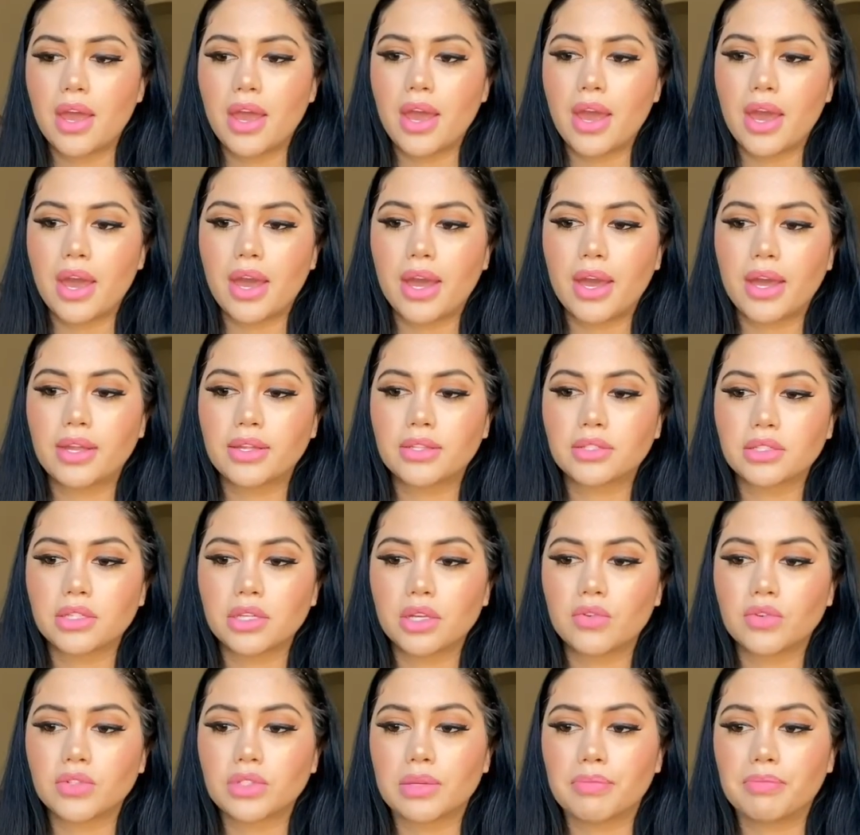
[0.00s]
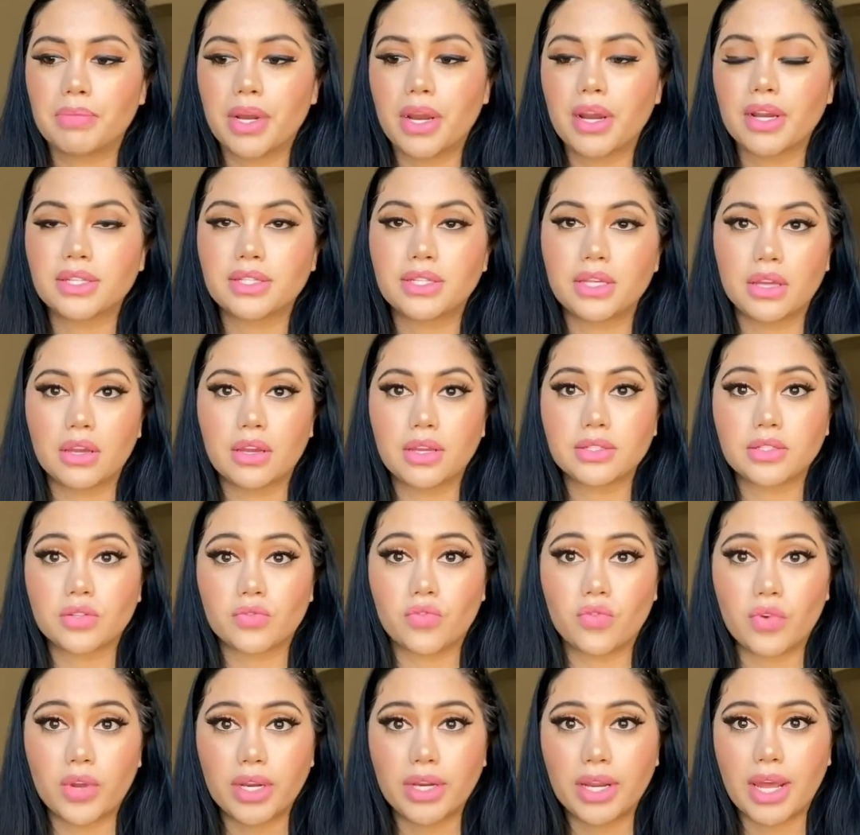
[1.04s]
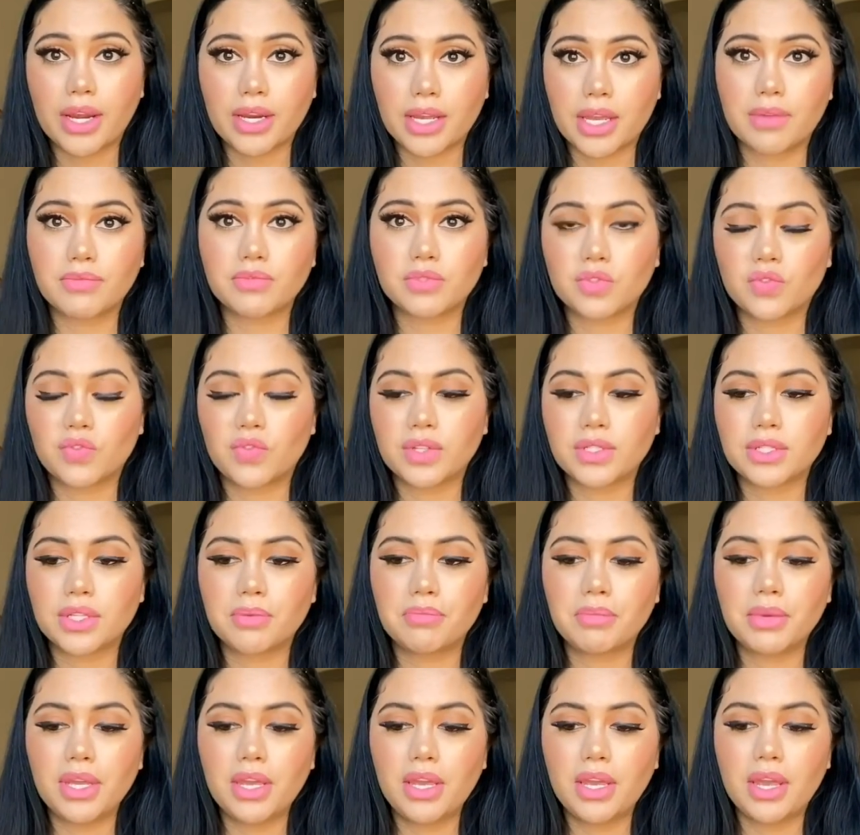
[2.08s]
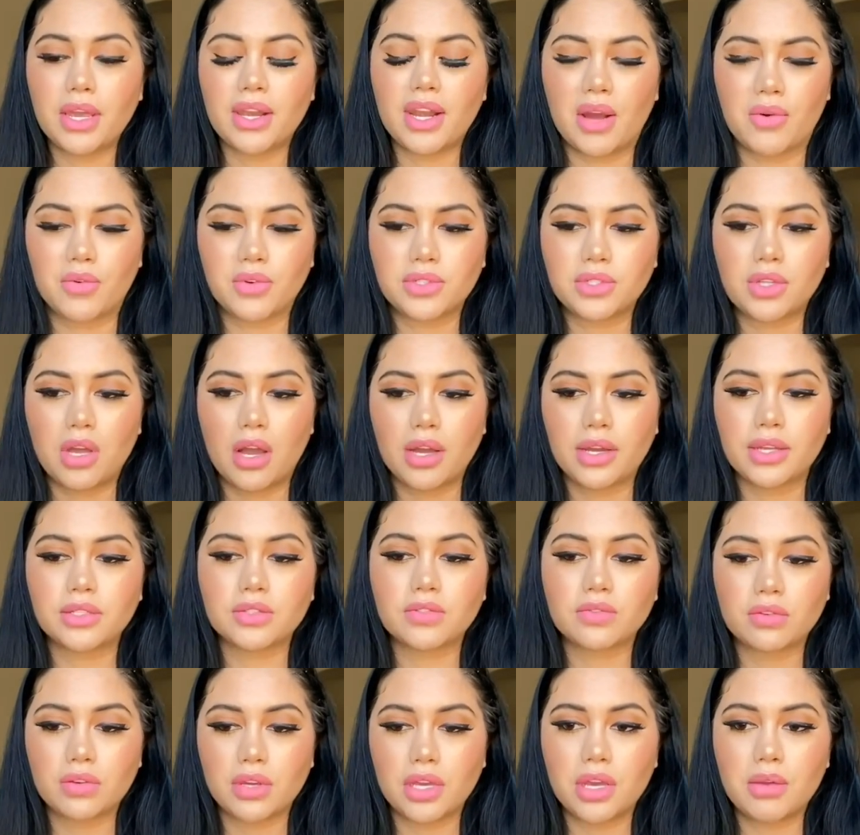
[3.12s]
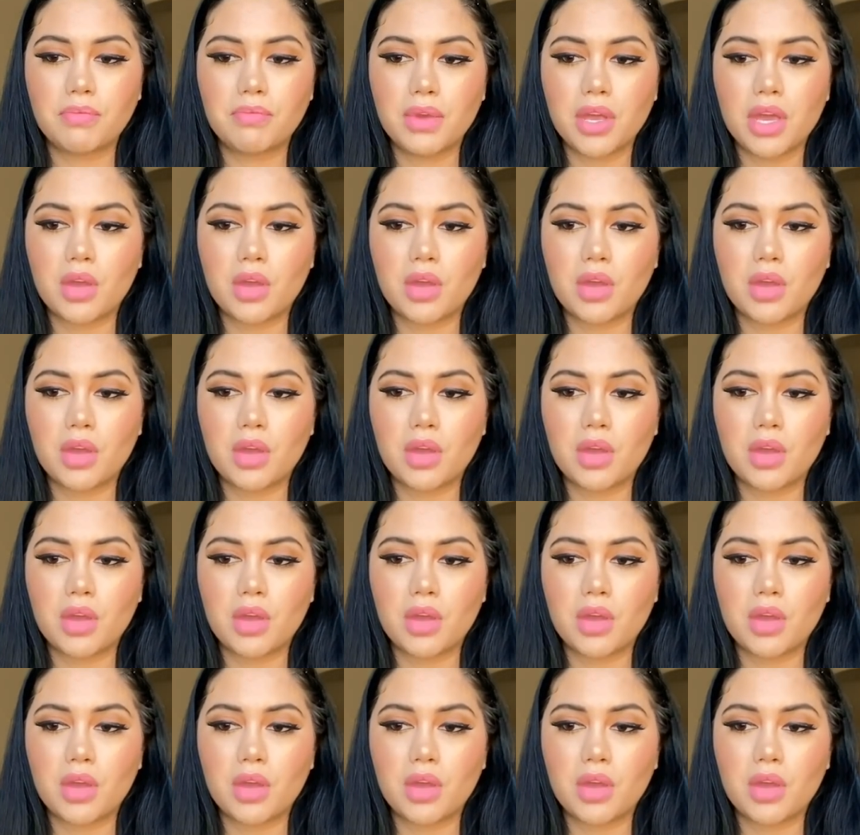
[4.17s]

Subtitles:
And it was embarrassing because a friend had come to visit me and I was talking to him.